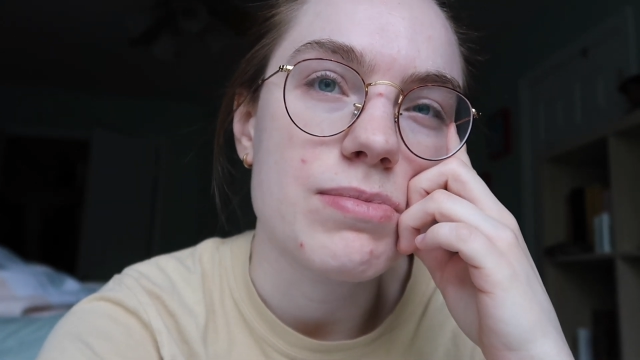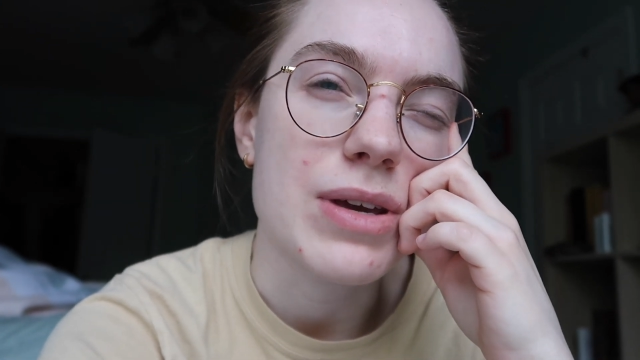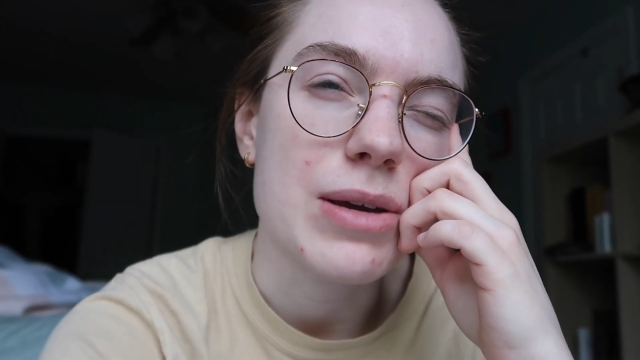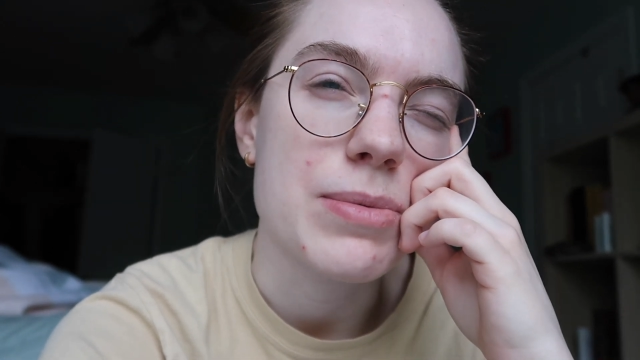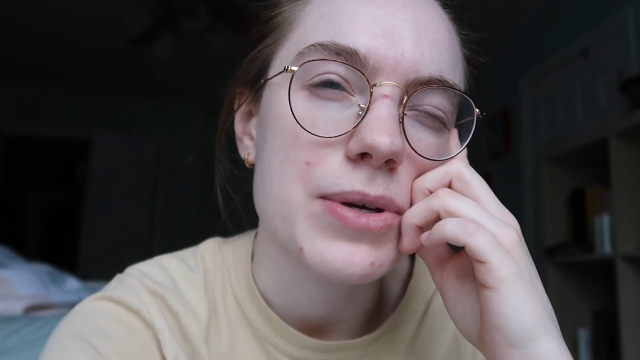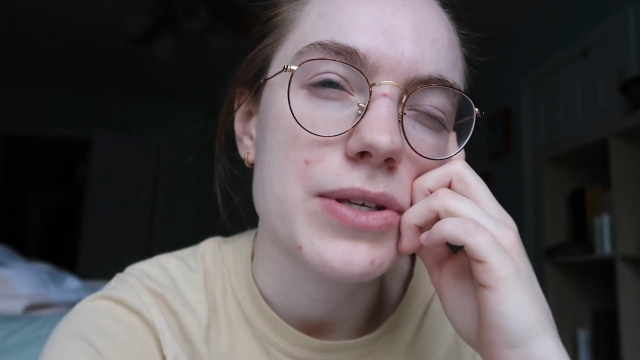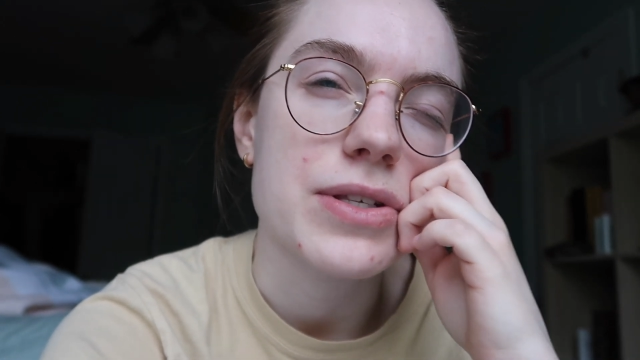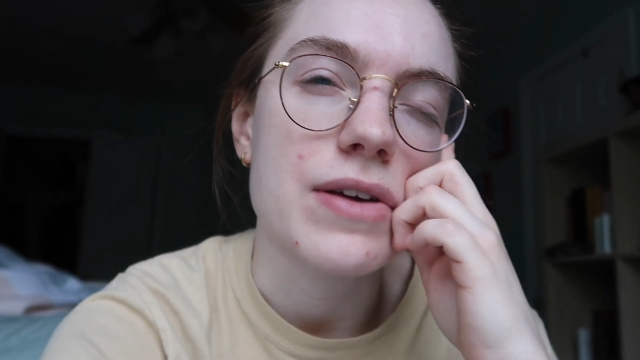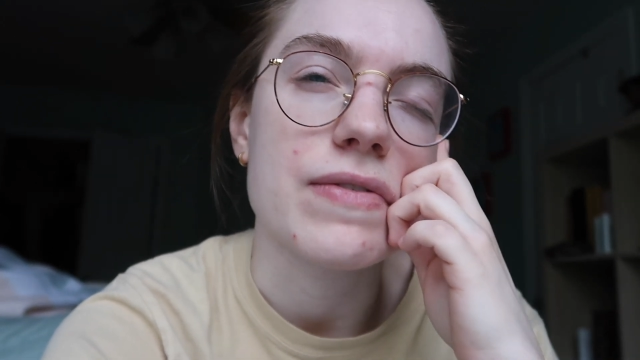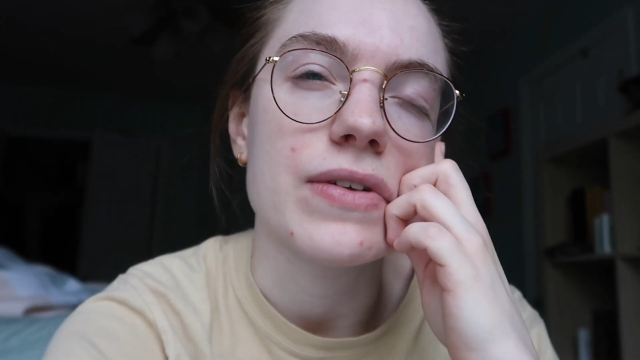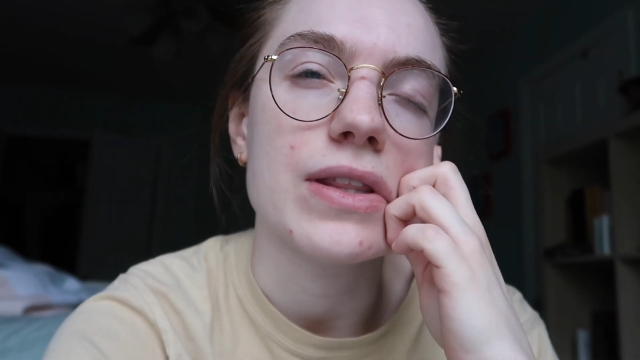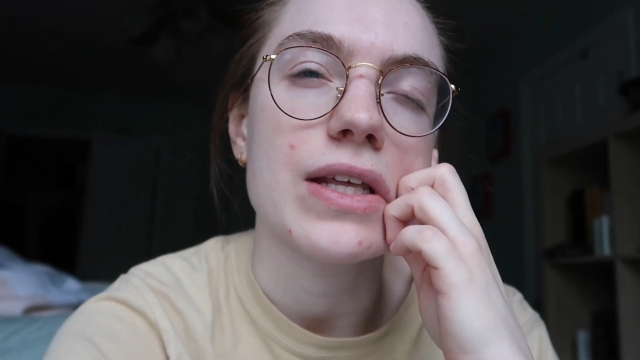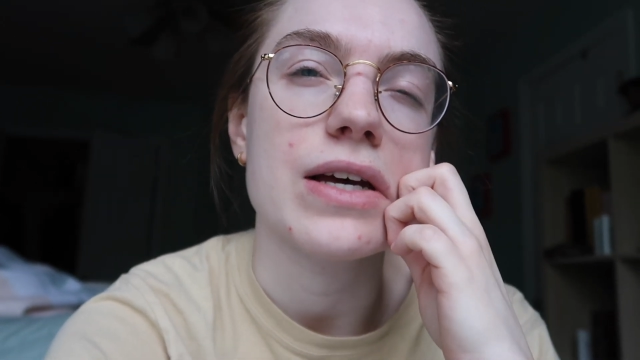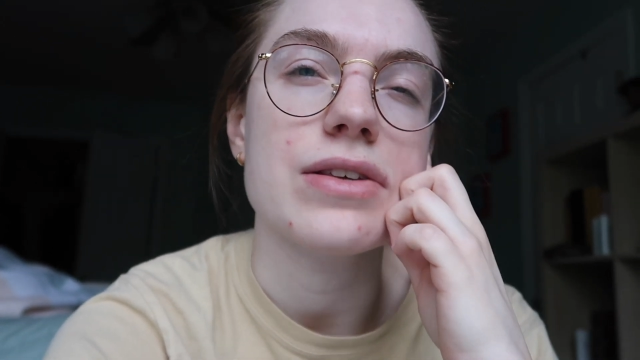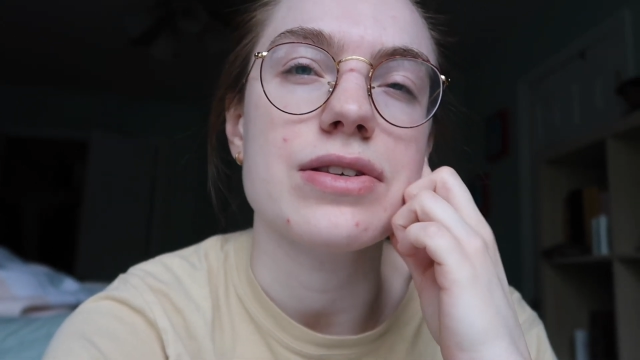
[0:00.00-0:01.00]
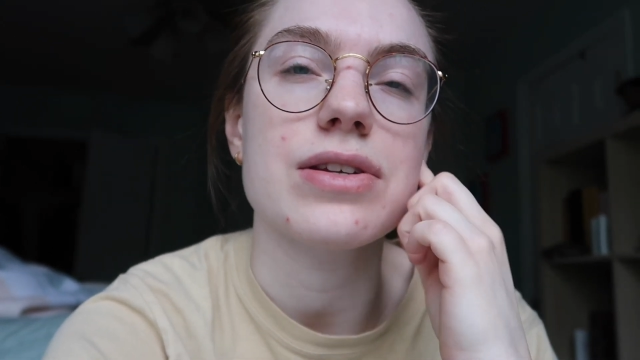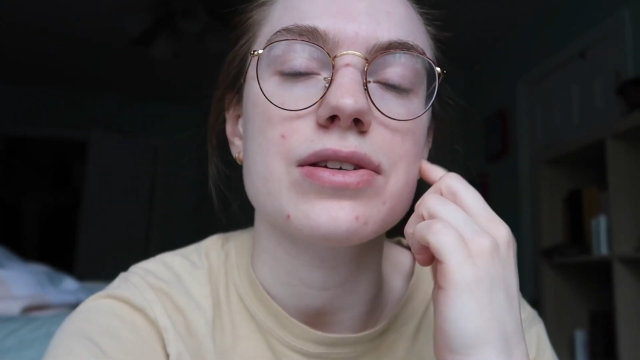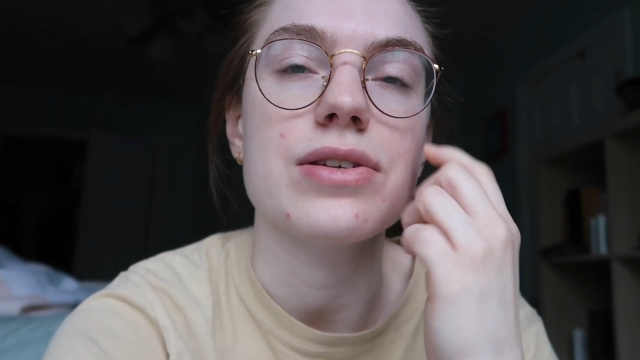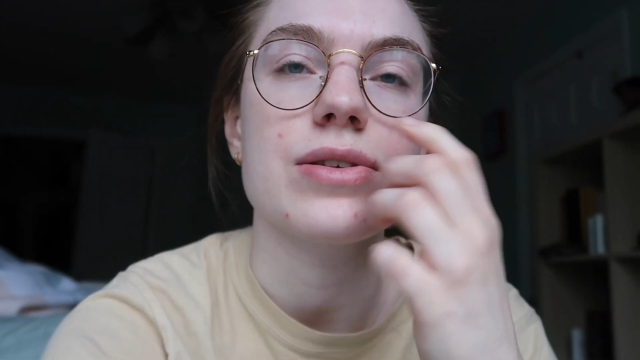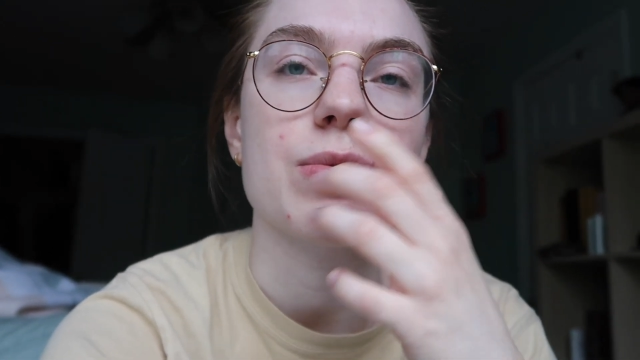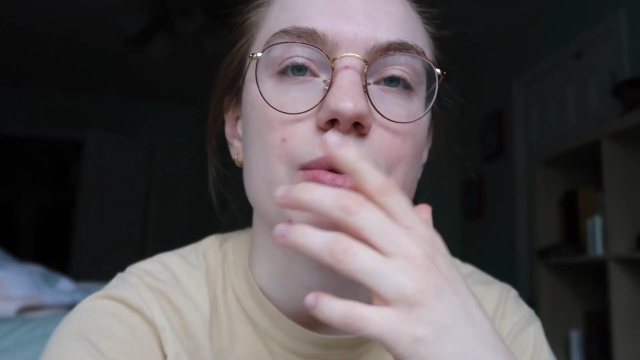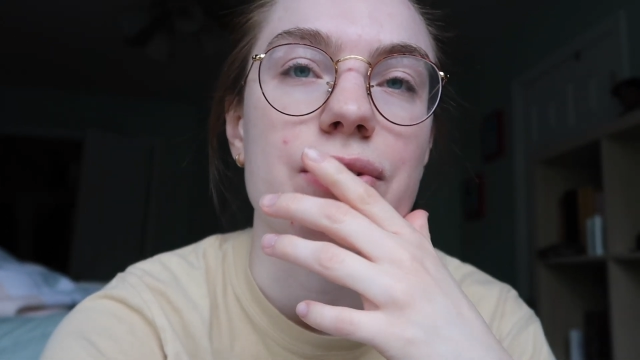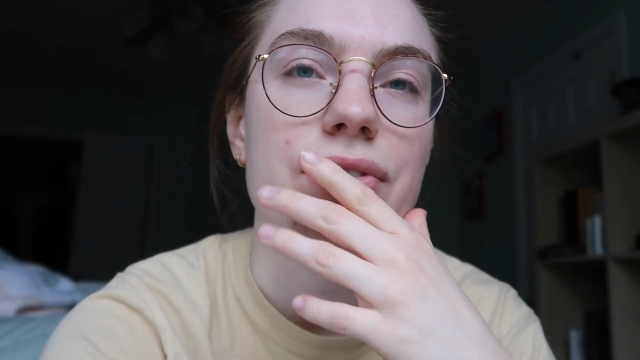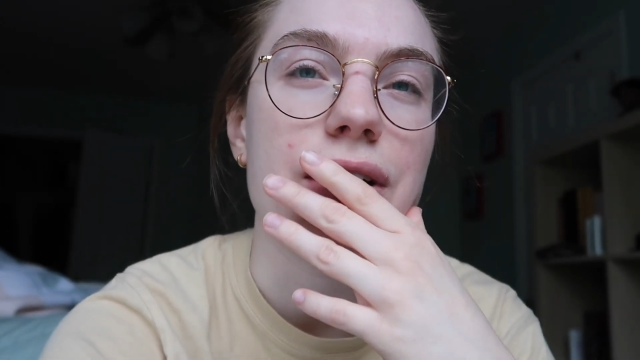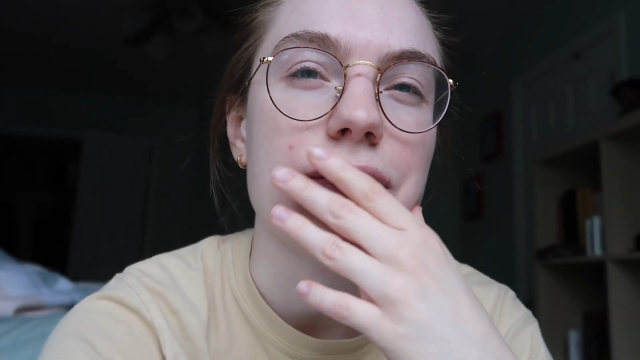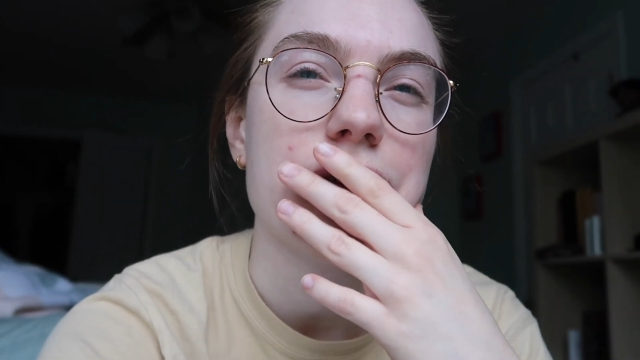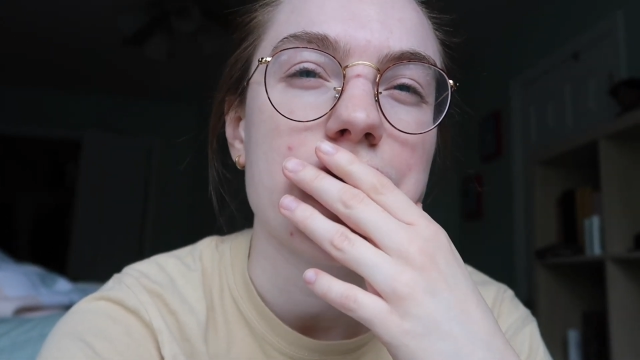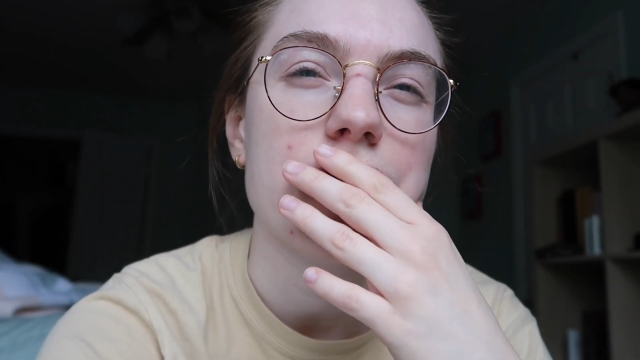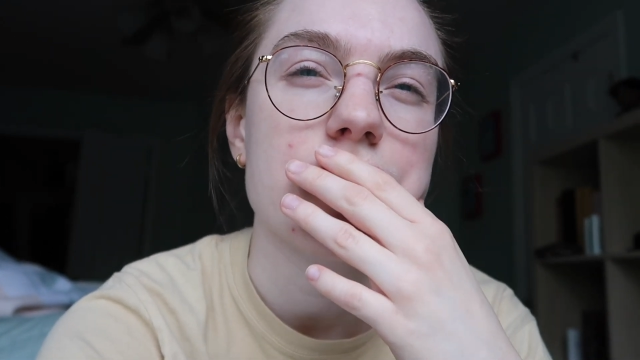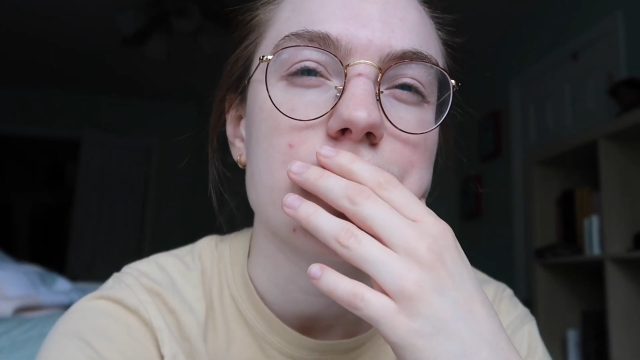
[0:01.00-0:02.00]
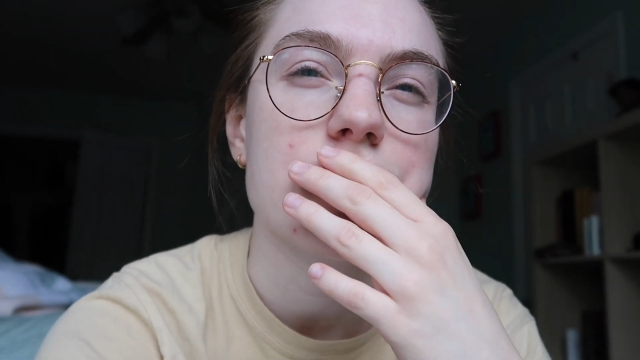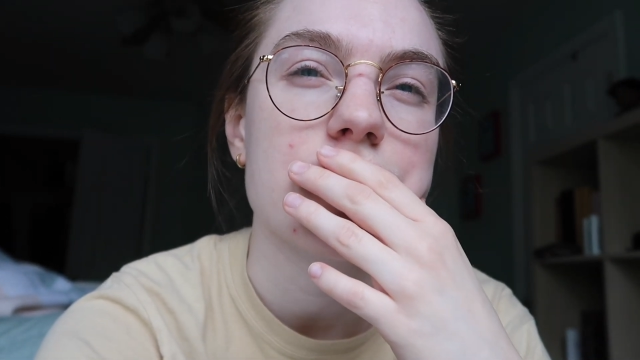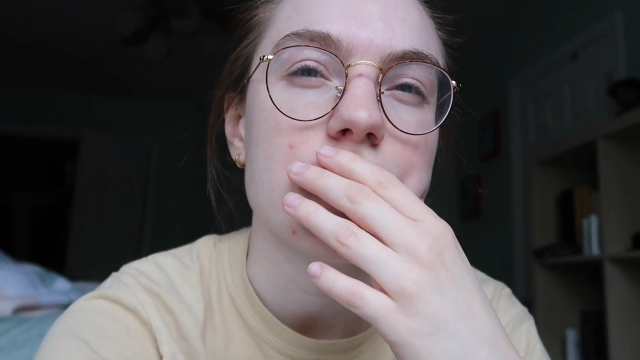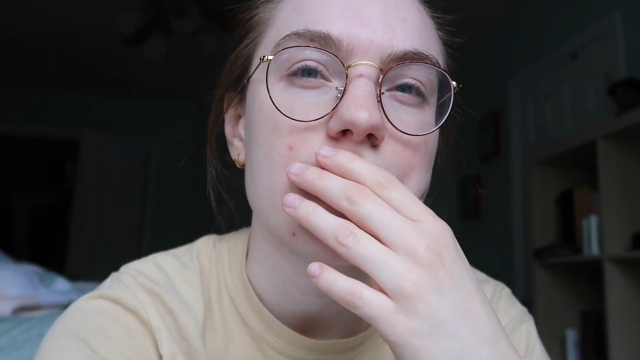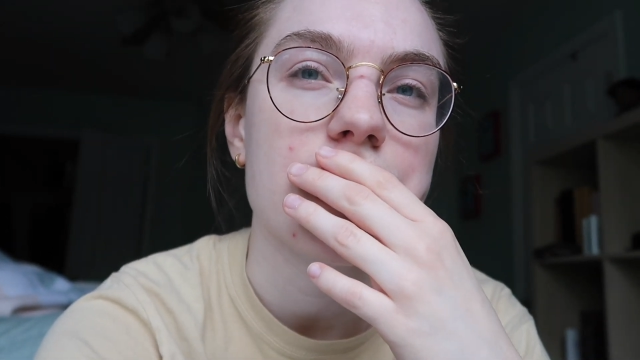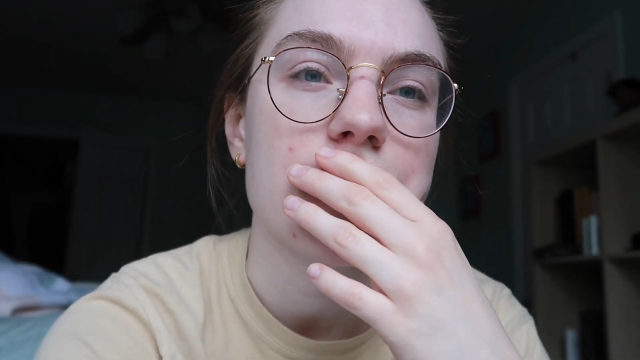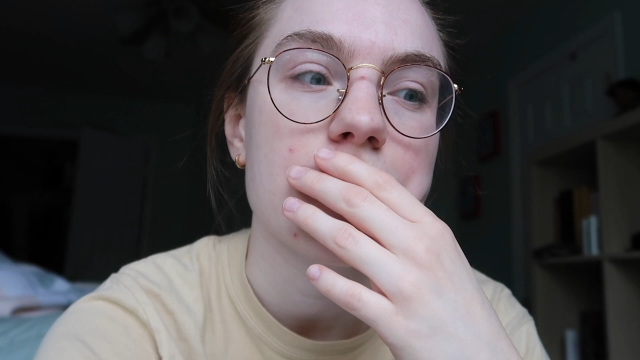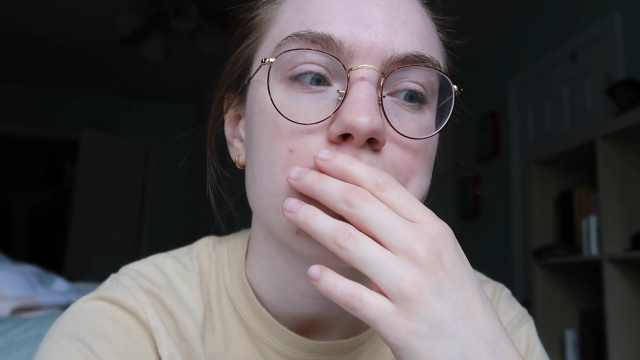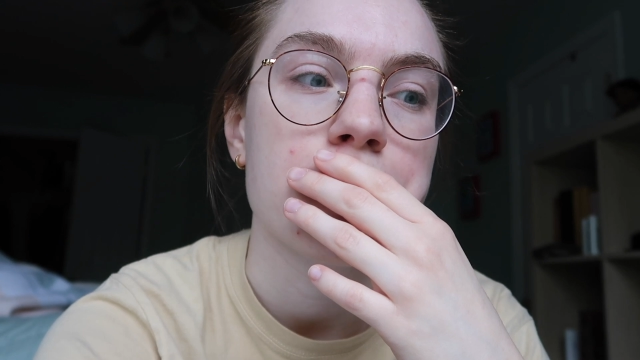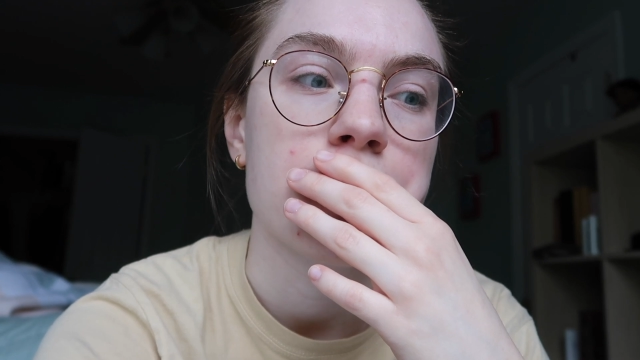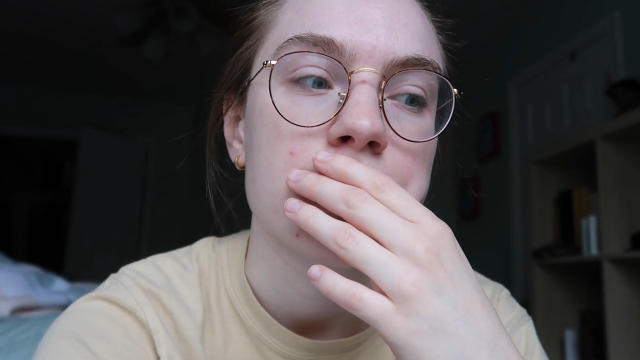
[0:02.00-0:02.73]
maybe 7,000 to sort of have a head start